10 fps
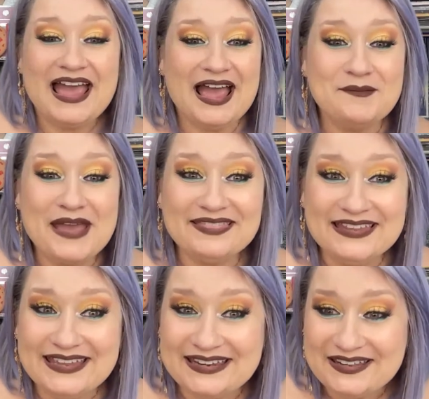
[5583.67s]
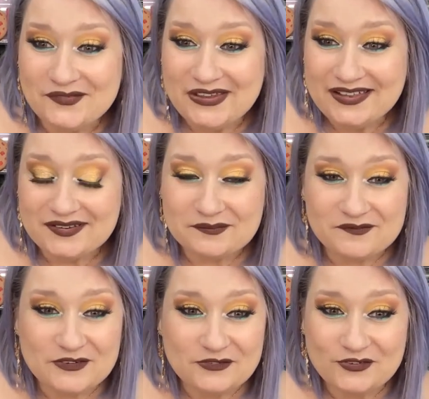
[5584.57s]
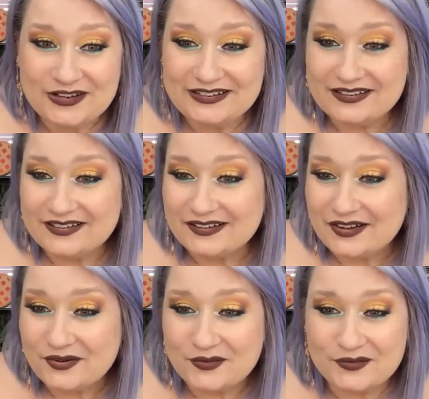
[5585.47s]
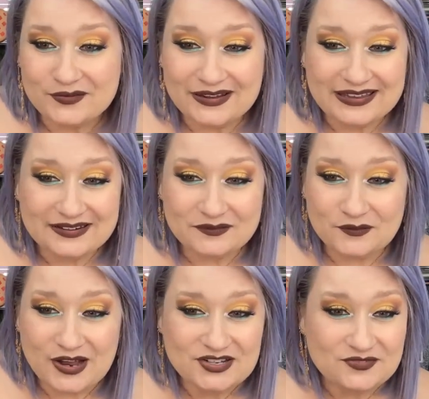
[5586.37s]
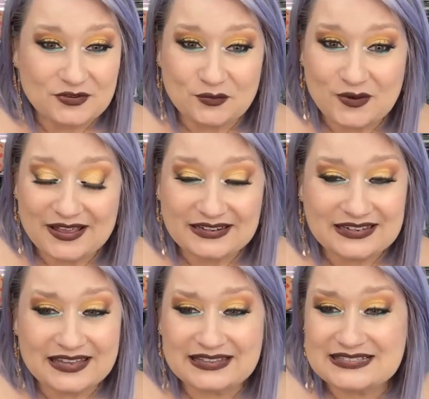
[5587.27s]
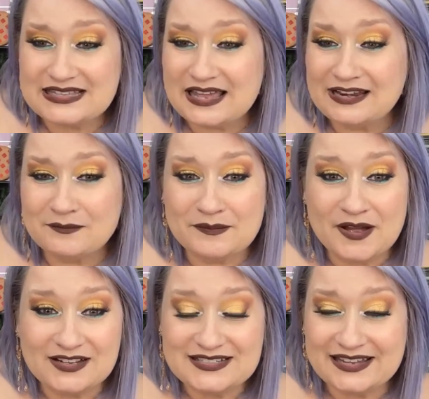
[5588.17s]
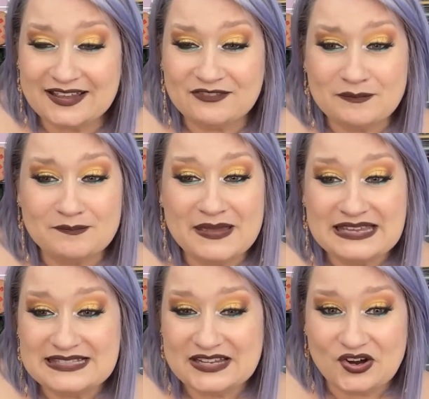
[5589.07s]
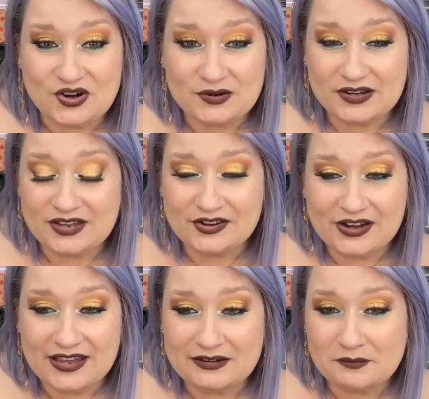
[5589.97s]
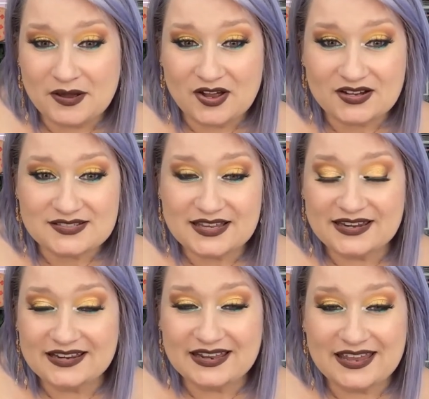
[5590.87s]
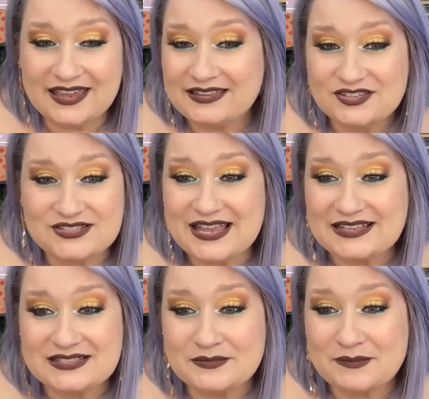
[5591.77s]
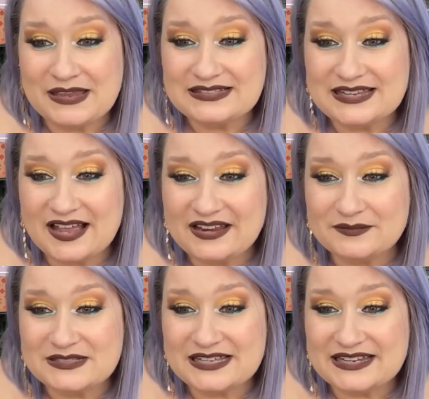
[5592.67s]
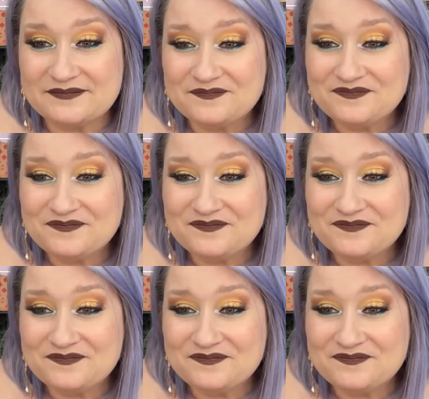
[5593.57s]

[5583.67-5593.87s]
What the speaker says: I'm at the end of it. Feel free to go and watch if you want. It's an unboxing of amazing art curated box and it just has some amazing items in it.